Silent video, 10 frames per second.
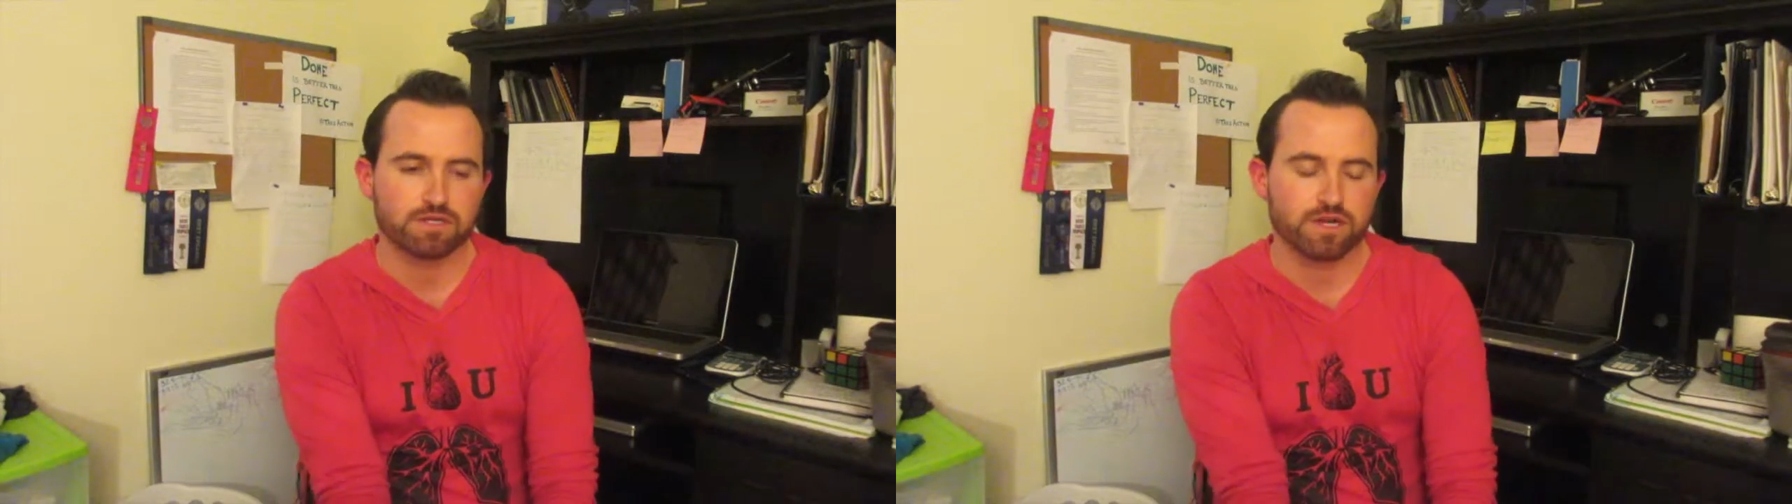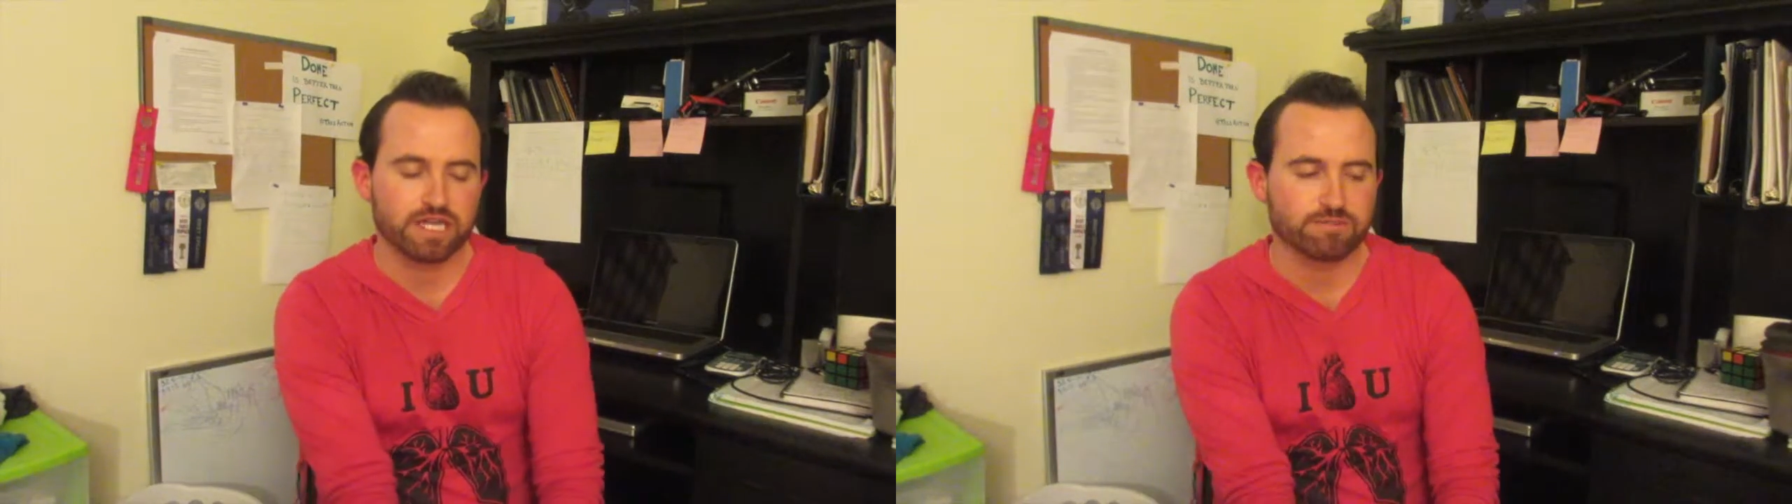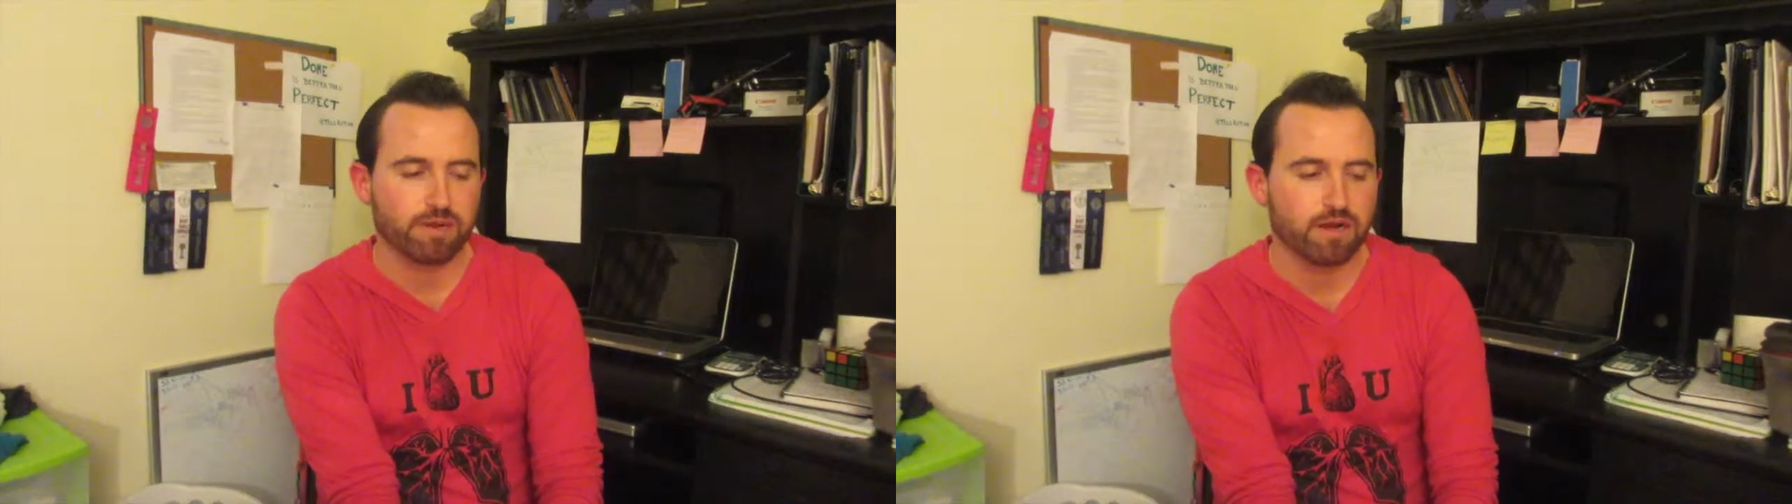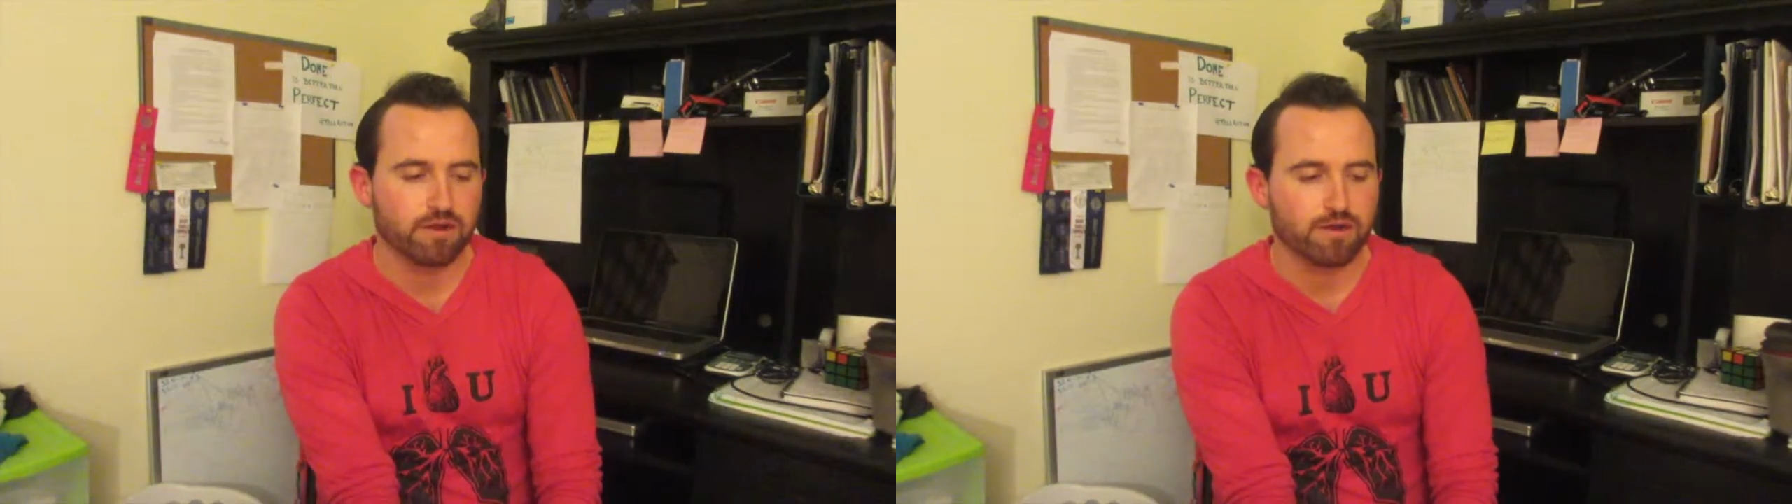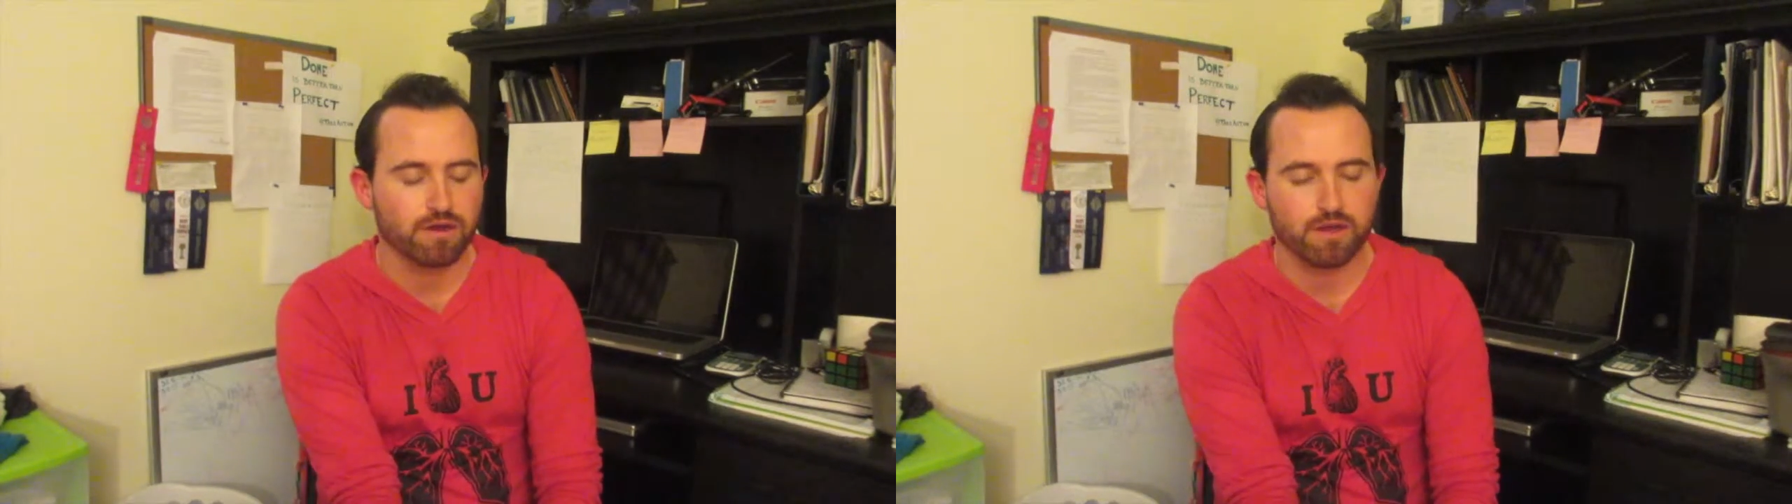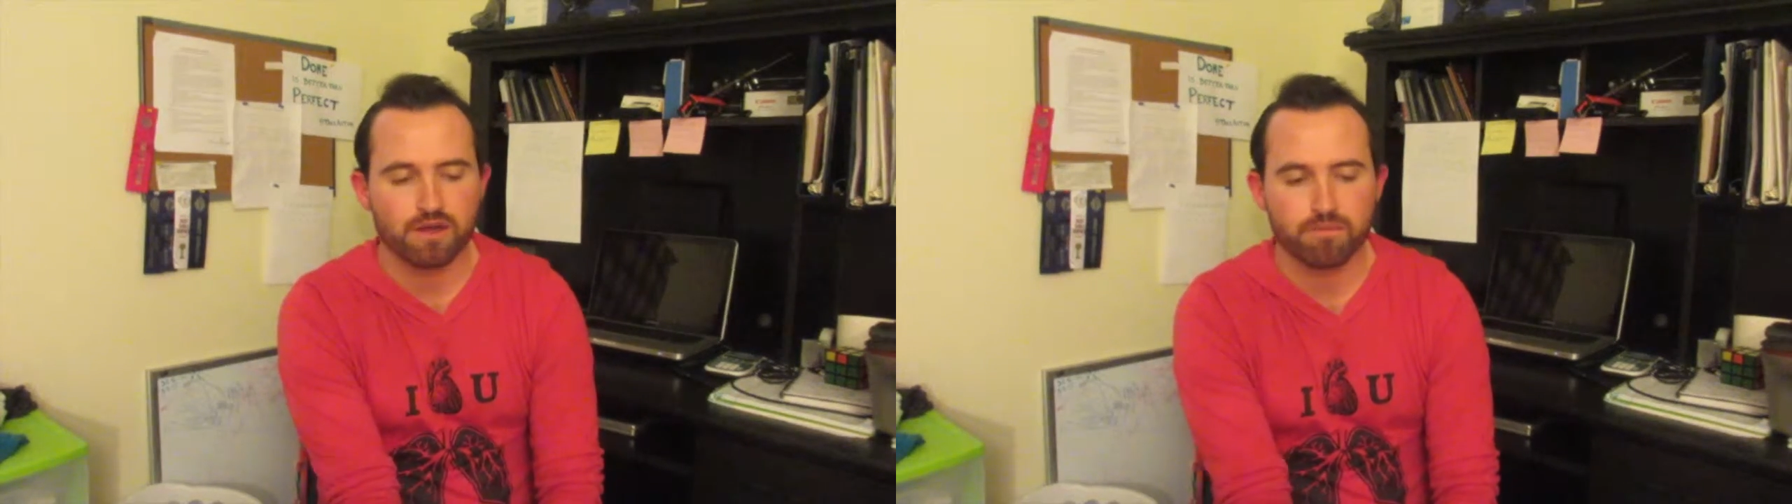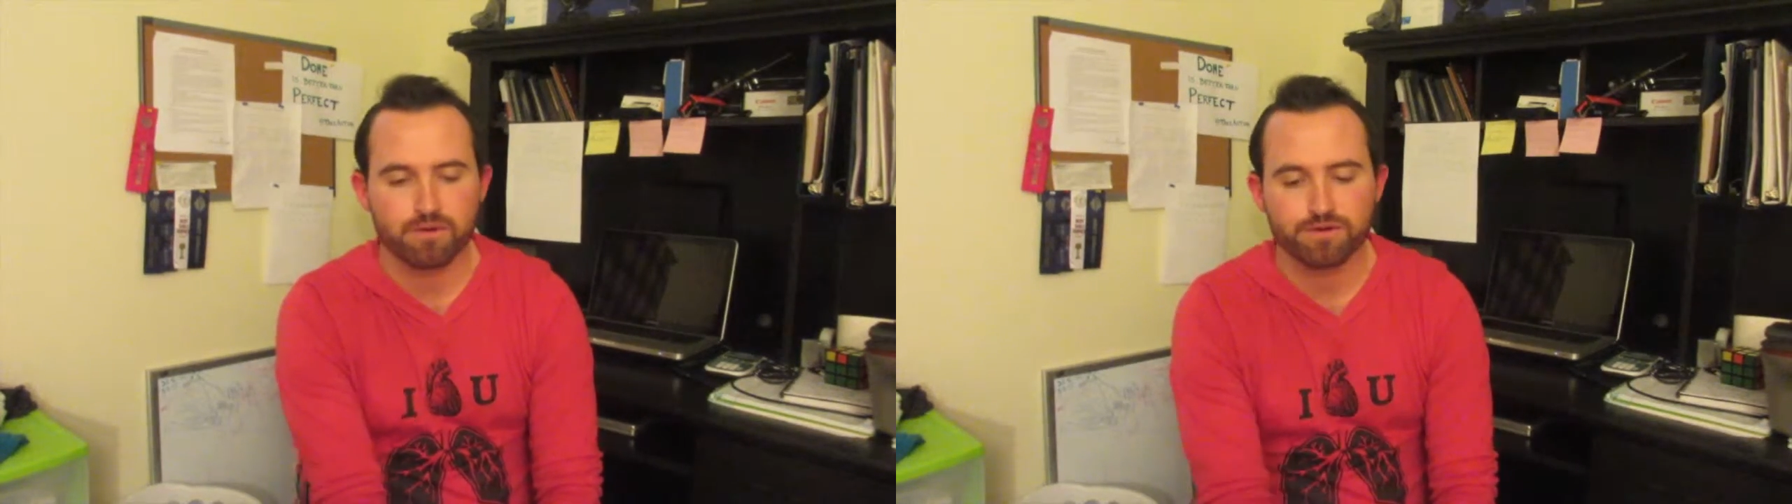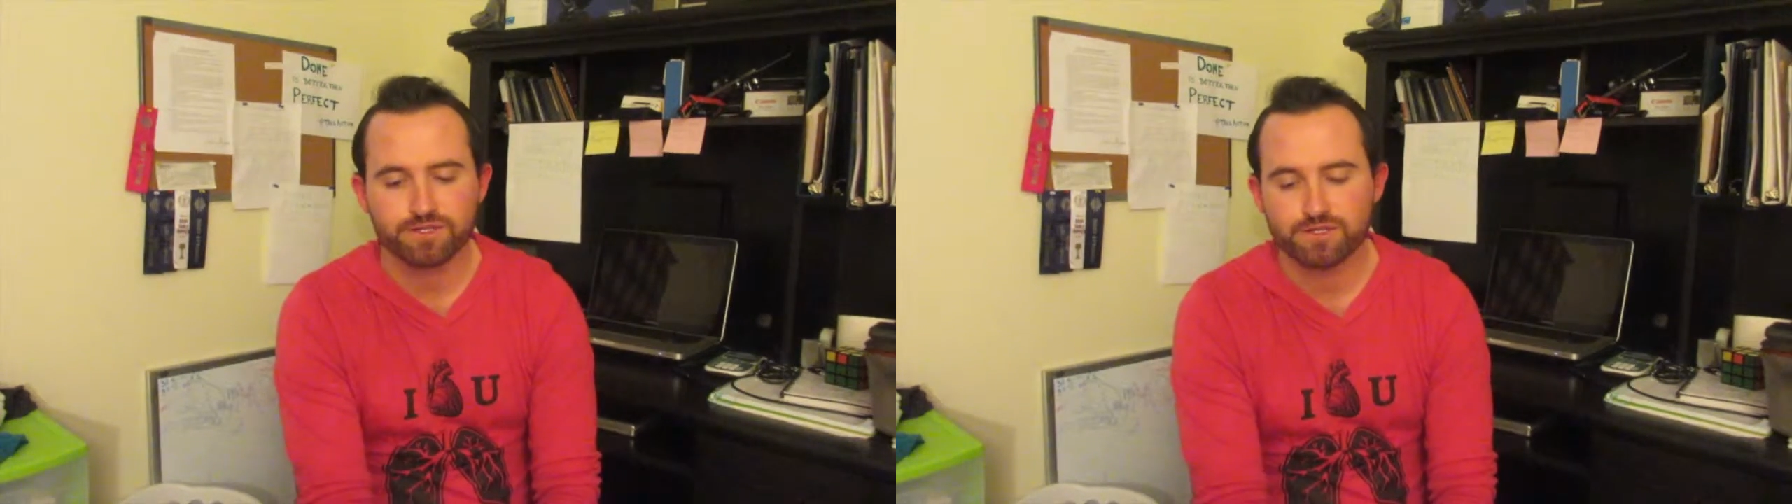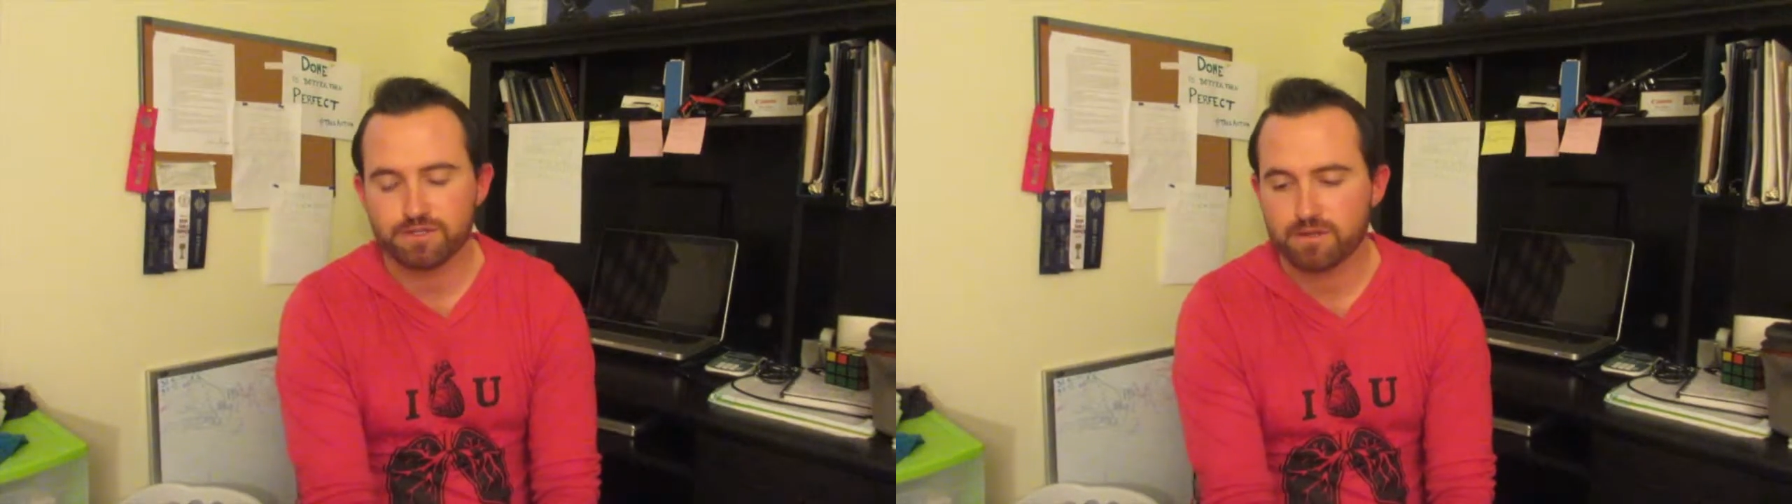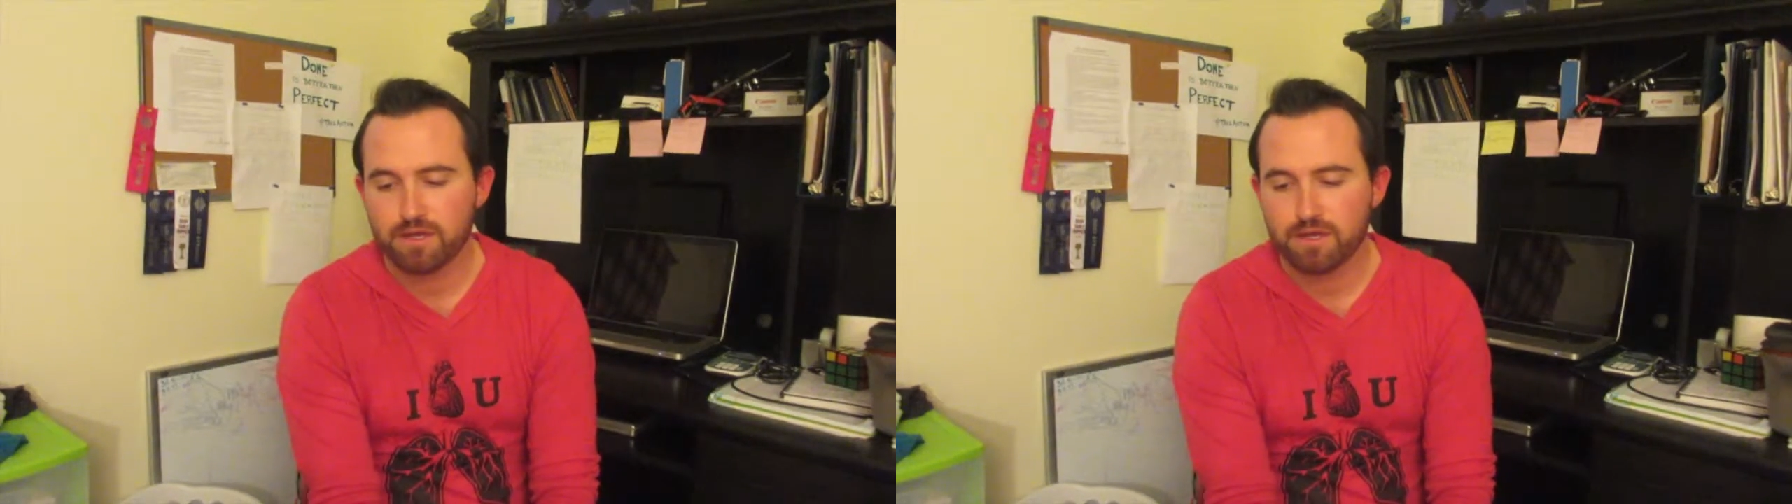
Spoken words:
transparent on numbers.